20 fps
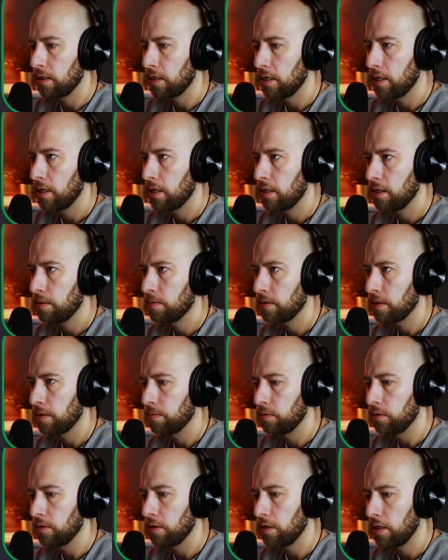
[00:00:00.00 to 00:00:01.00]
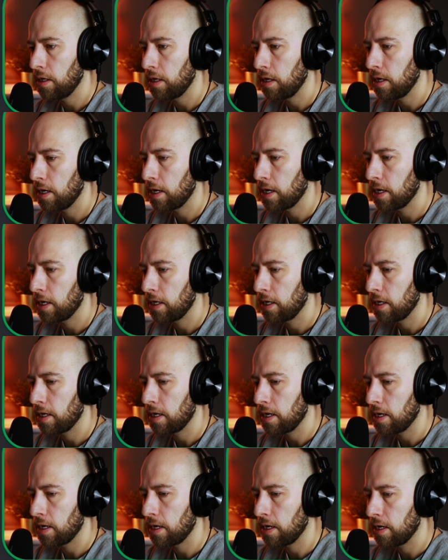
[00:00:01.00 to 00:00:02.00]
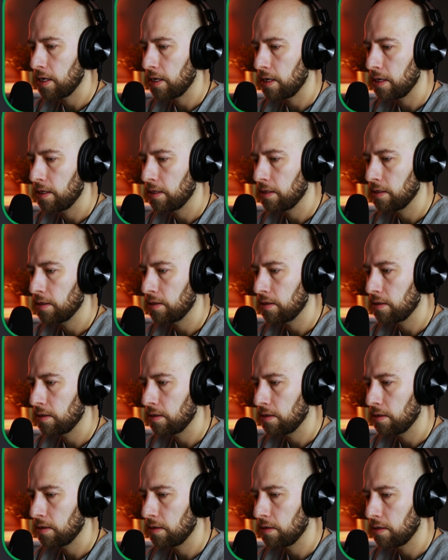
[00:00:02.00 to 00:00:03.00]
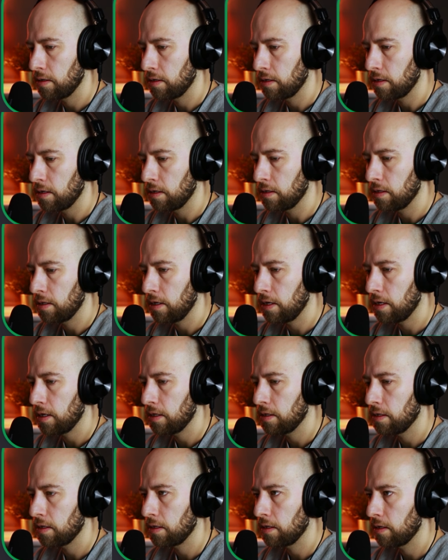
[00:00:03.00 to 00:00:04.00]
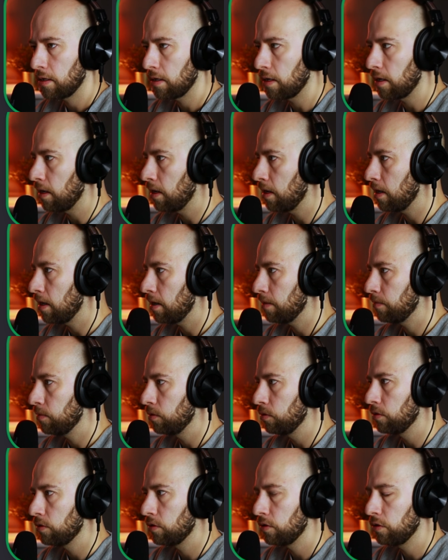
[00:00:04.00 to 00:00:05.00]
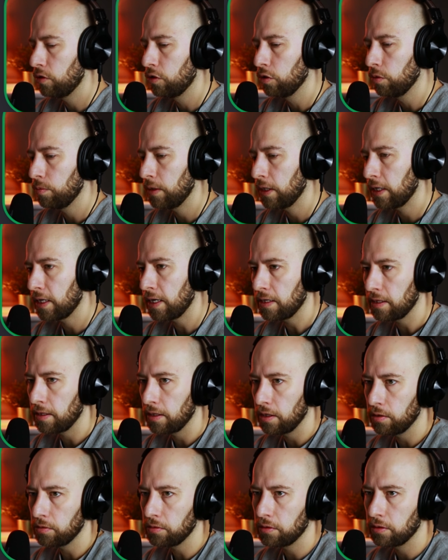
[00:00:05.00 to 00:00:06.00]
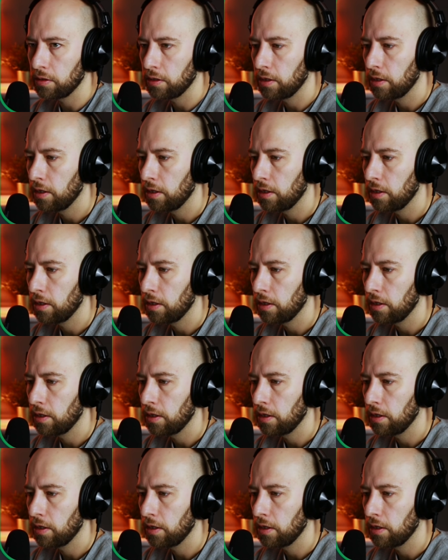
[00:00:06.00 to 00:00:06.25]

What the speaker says: ellipse, I put it here, and at the end I put duplicate node,